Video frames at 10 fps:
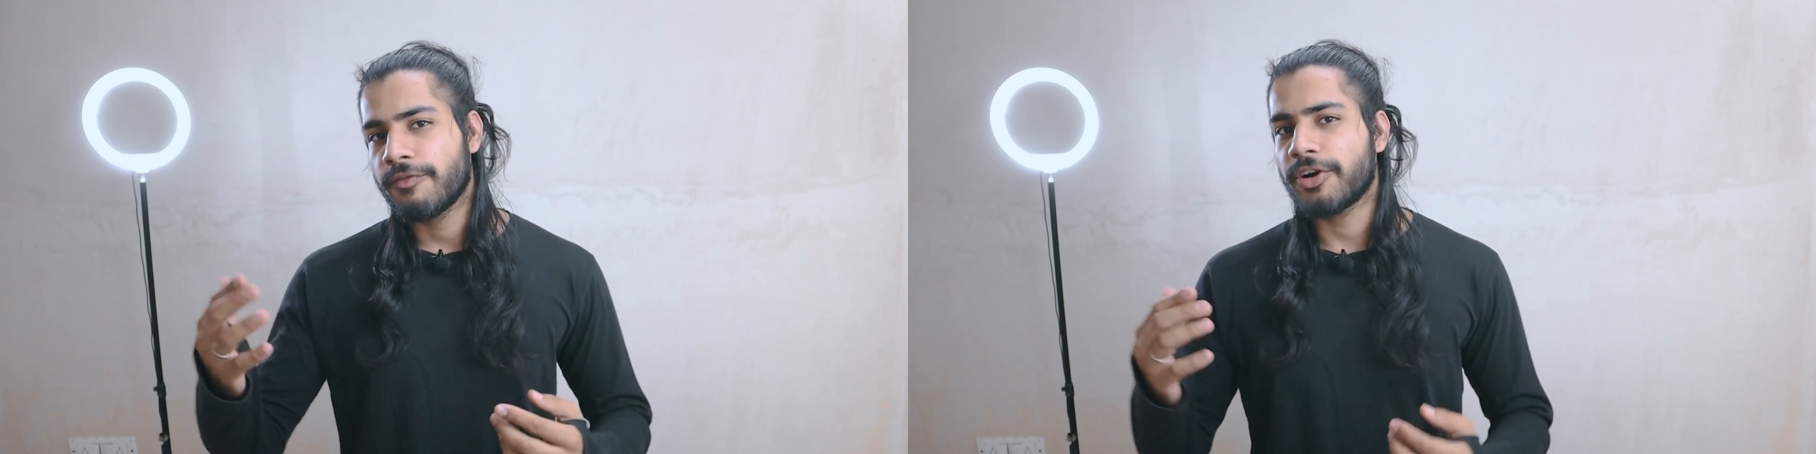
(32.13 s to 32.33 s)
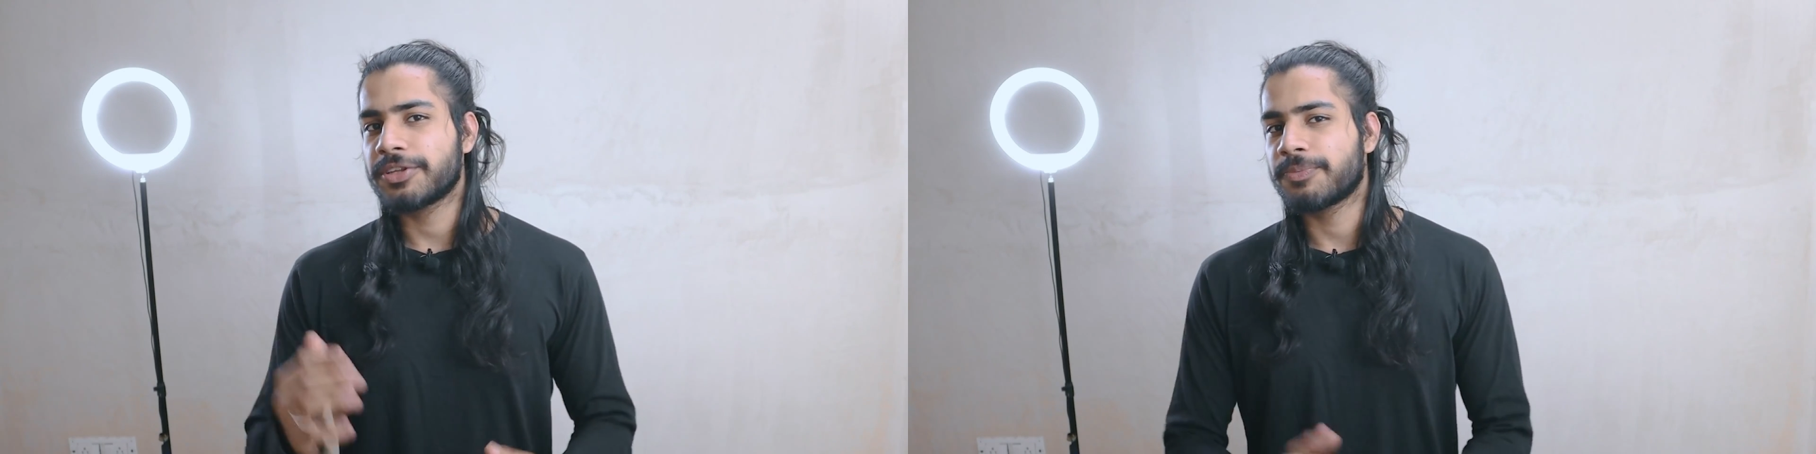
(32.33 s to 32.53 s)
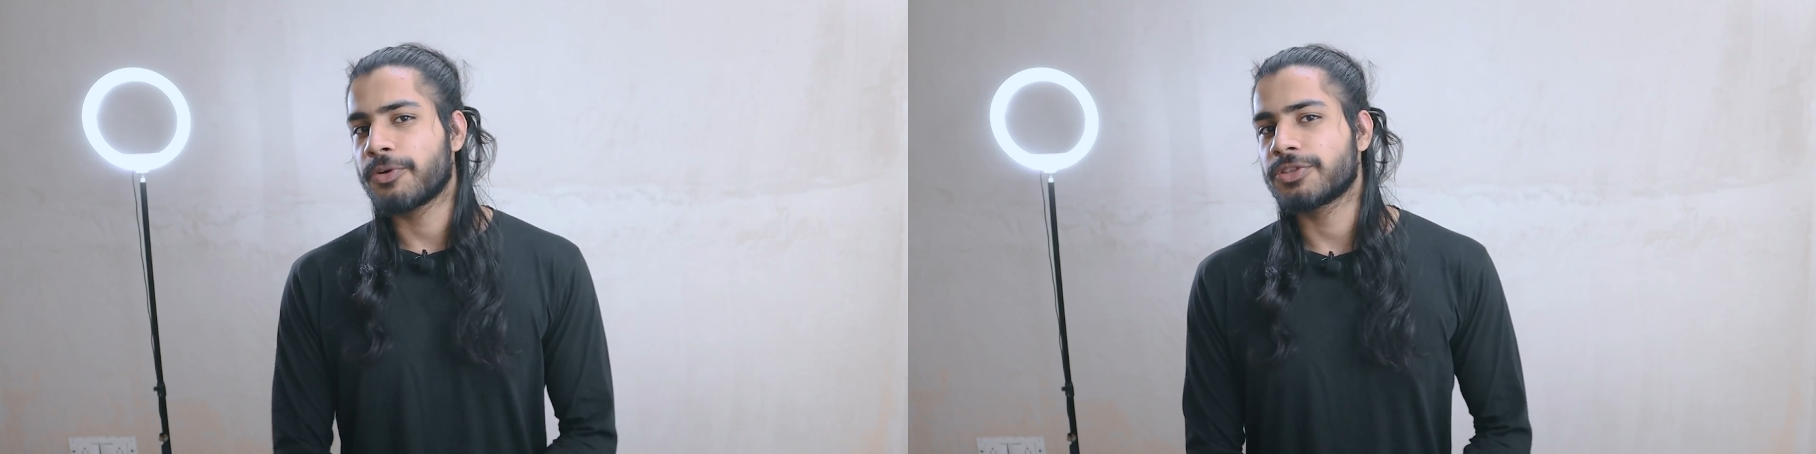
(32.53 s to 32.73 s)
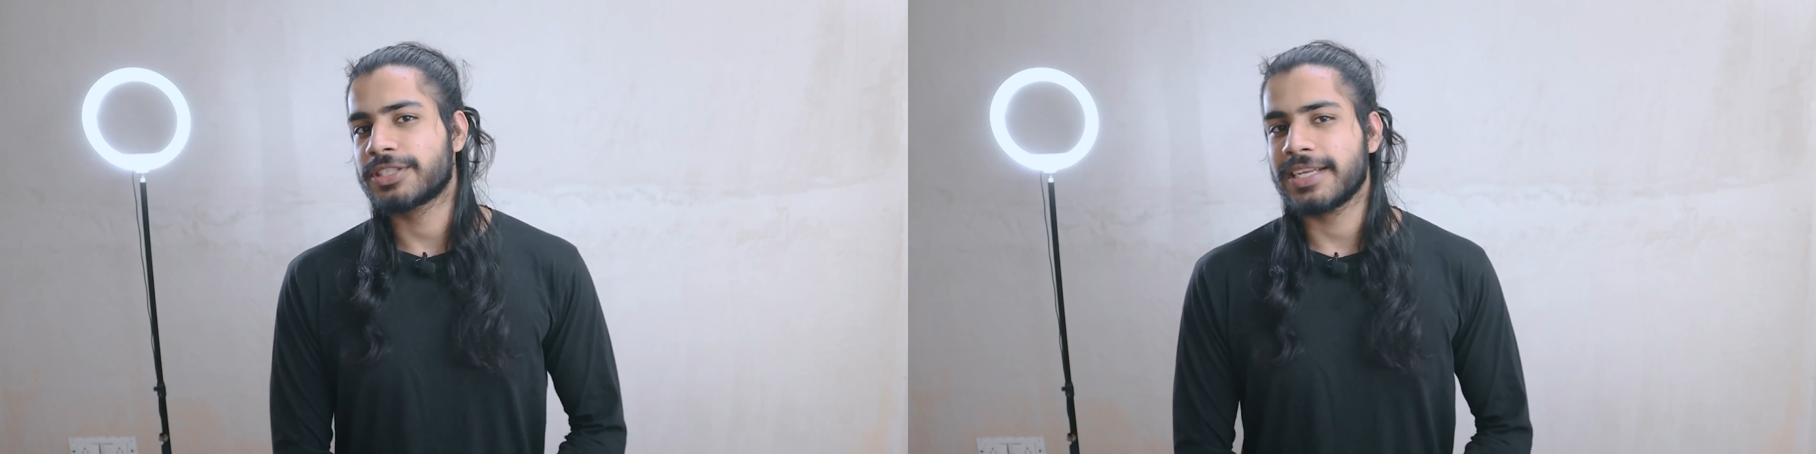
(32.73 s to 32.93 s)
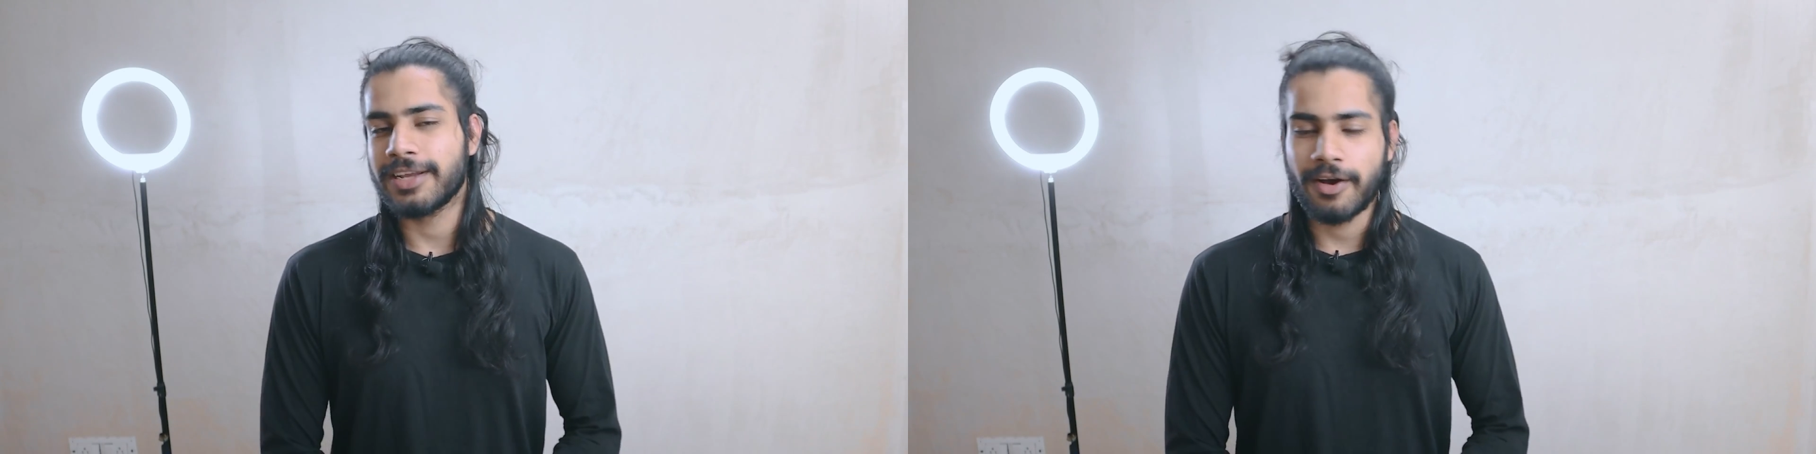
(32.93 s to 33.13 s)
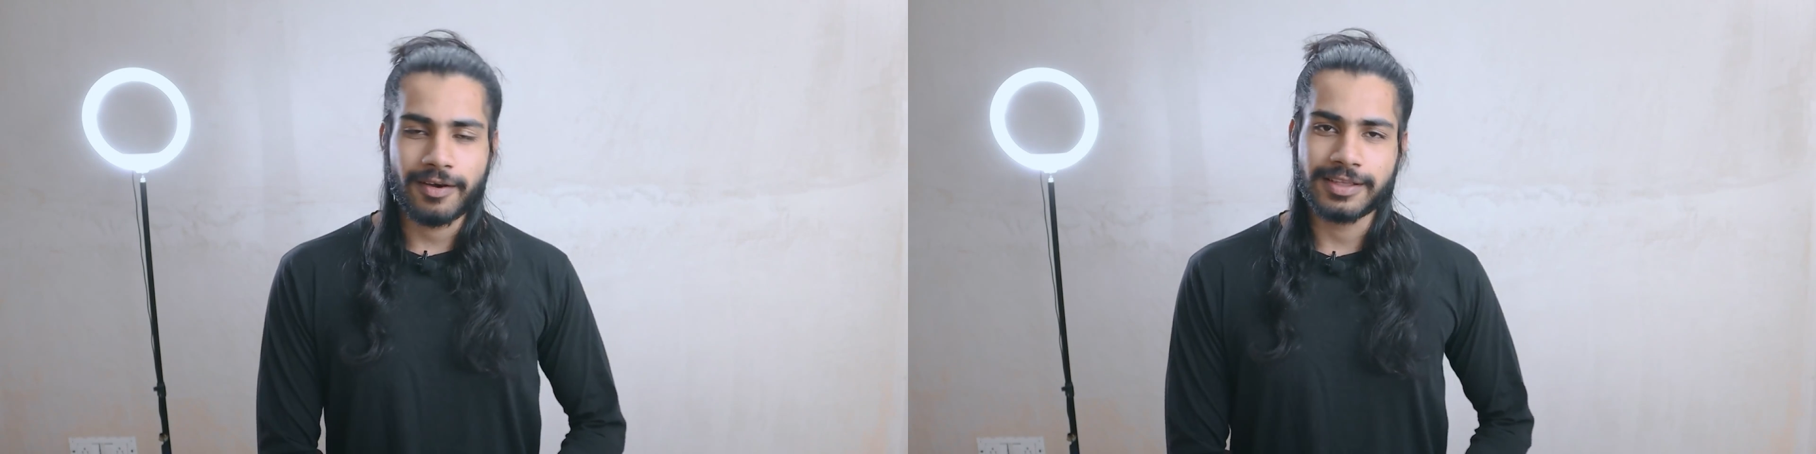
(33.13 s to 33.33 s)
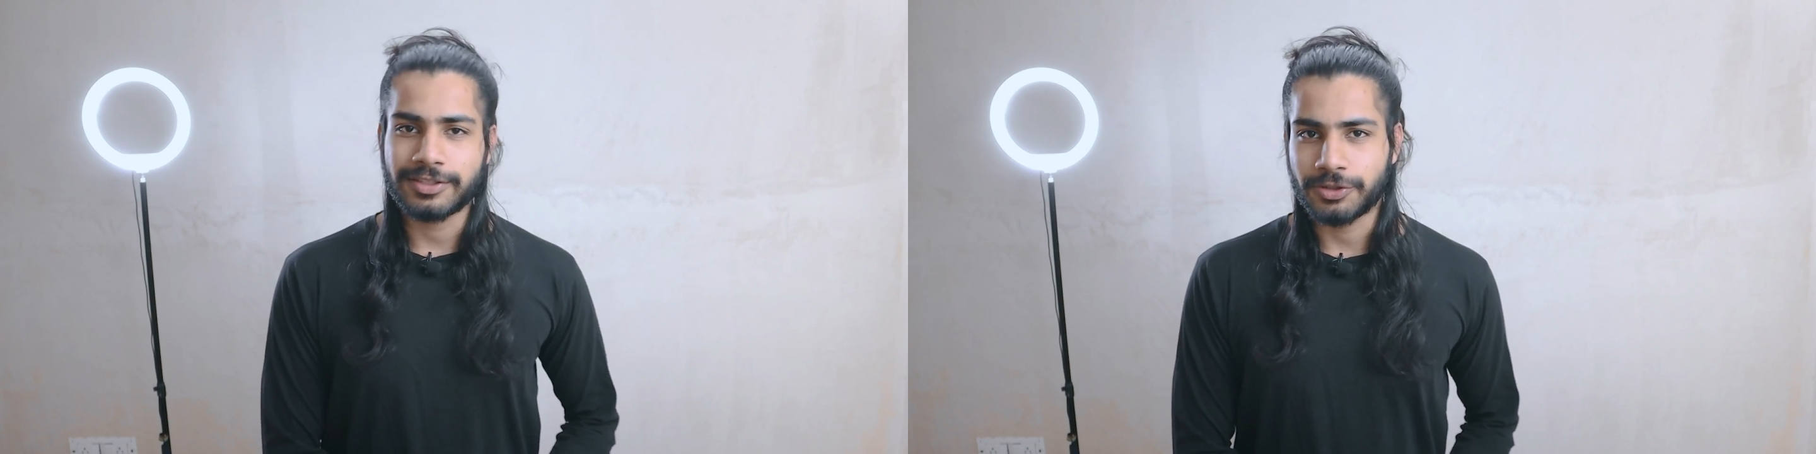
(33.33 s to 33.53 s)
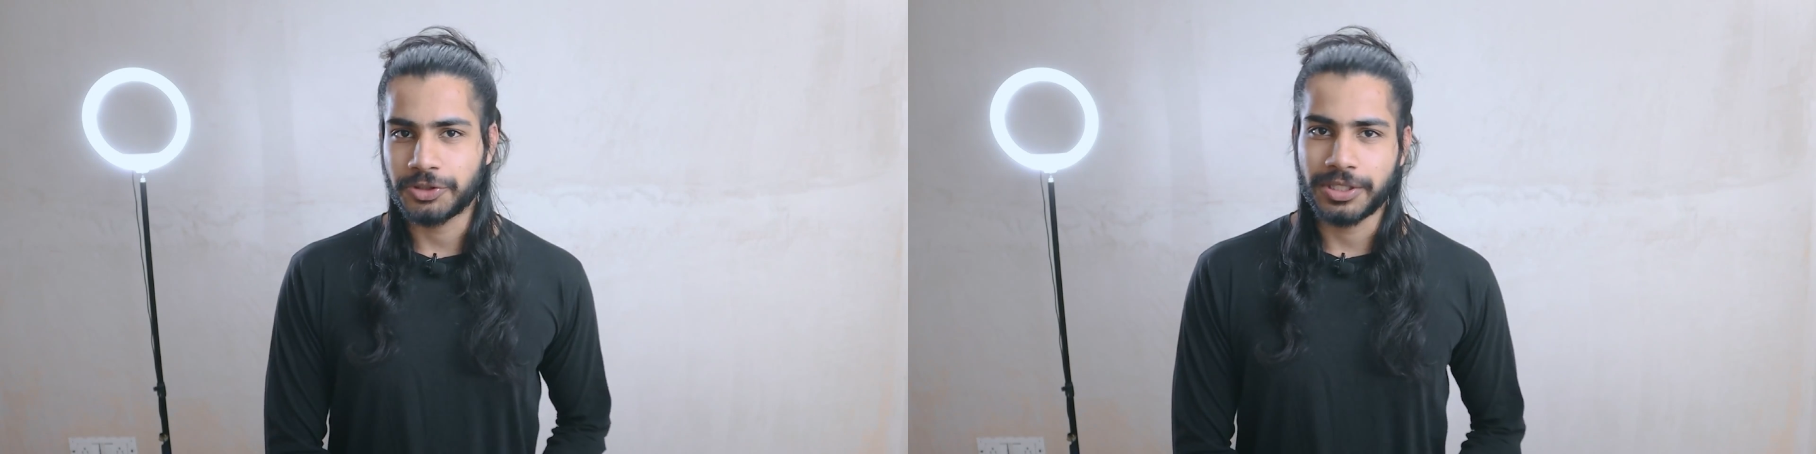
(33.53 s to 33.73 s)
worth posting on the
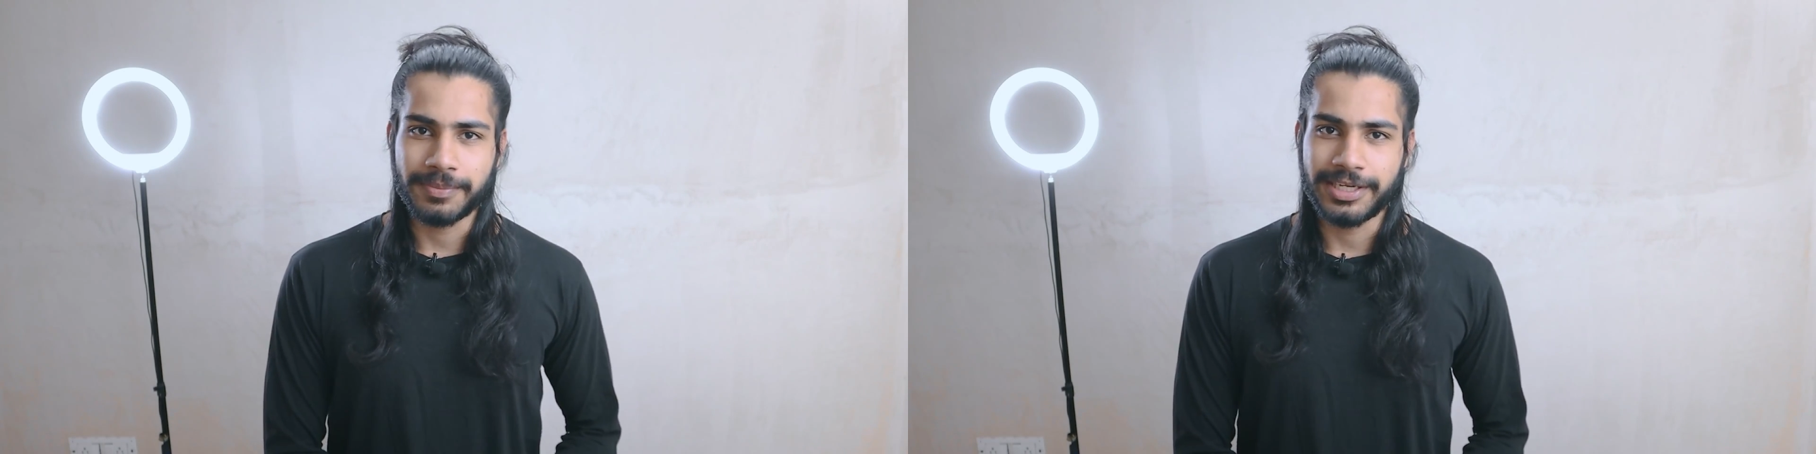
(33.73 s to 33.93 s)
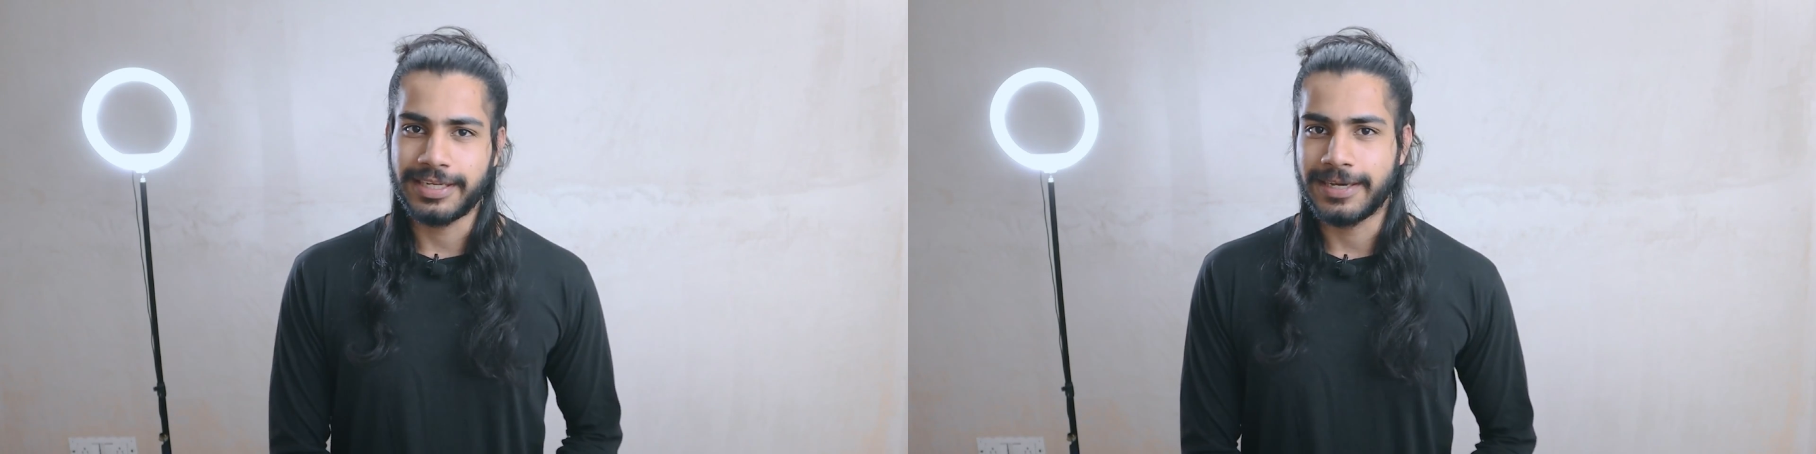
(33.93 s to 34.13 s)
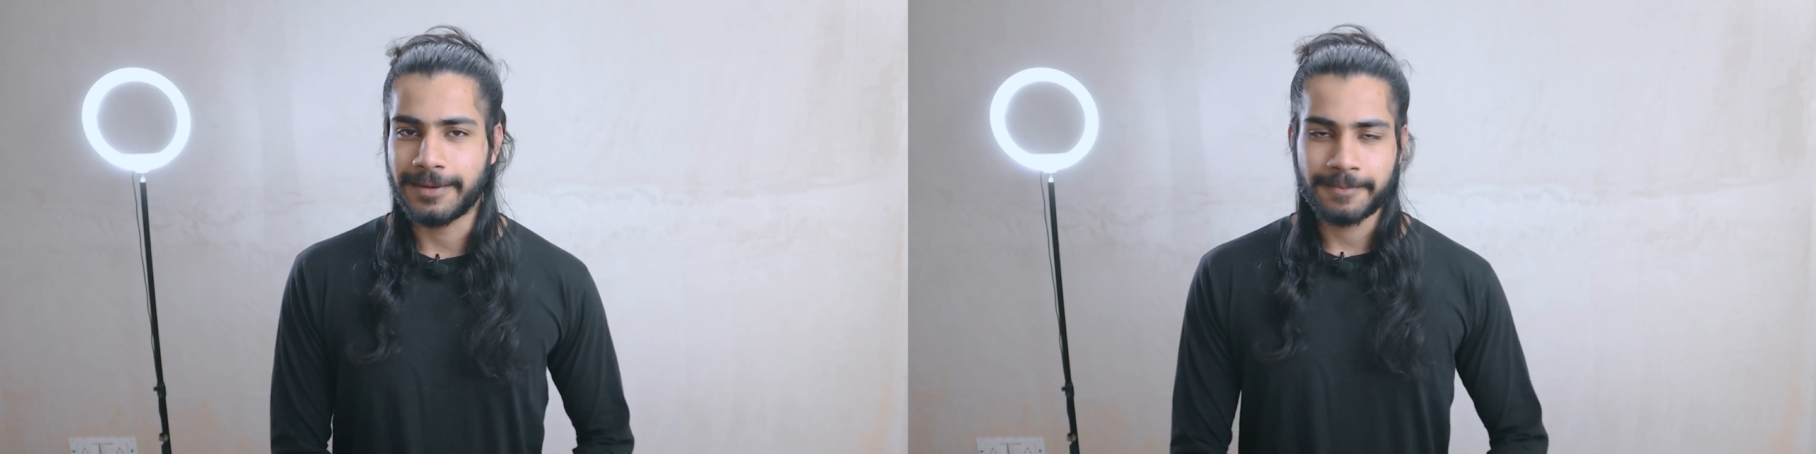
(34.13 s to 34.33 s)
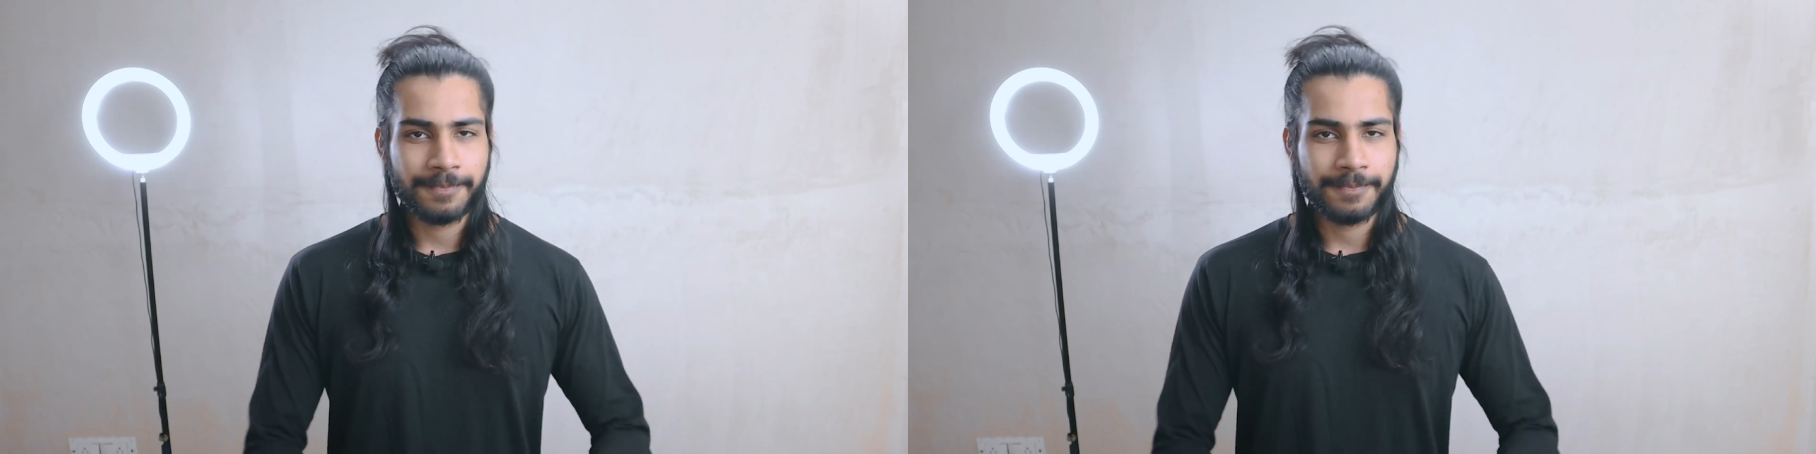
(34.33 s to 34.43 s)
social media.